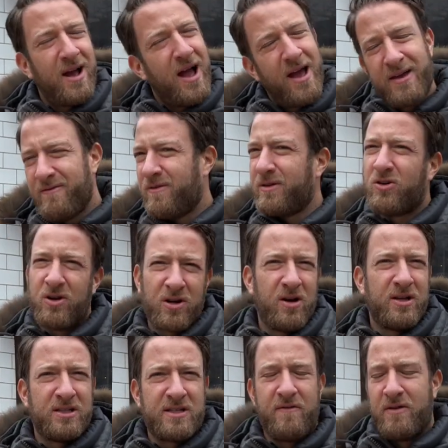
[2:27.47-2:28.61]
I even could have
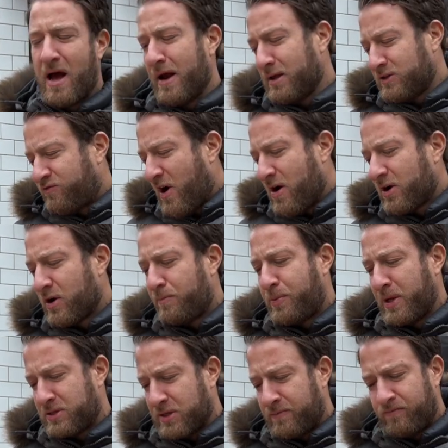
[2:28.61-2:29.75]
gone 7-9. It's very good
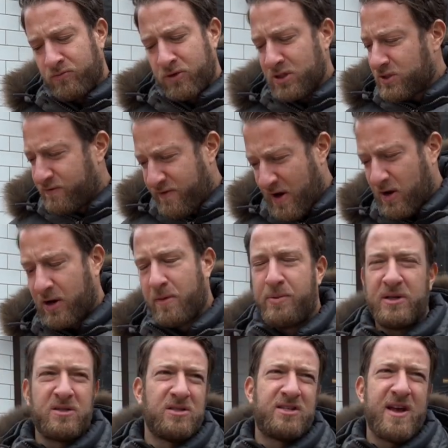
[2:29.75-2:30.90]
pizza. This is very good
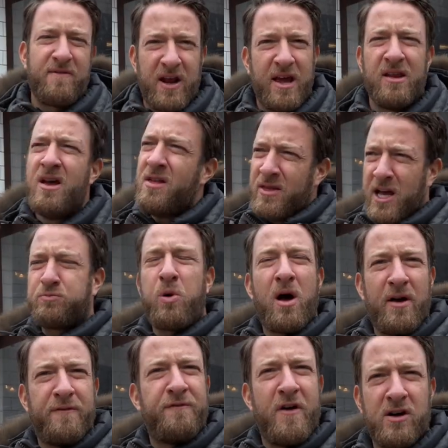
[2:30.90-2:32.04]
pizza. 7-8. That's
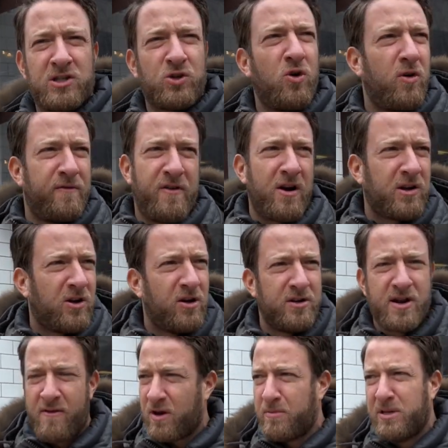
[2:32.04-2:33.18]
probably a fair score. Very good.
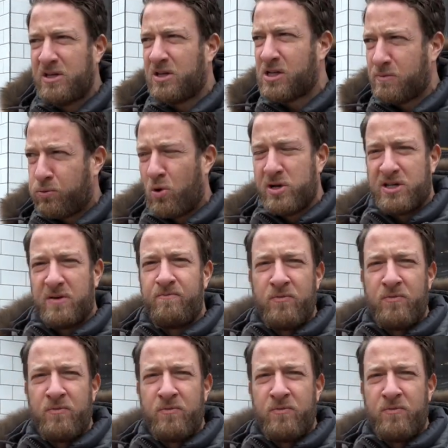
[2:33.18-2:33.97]
Never going to be disappointed.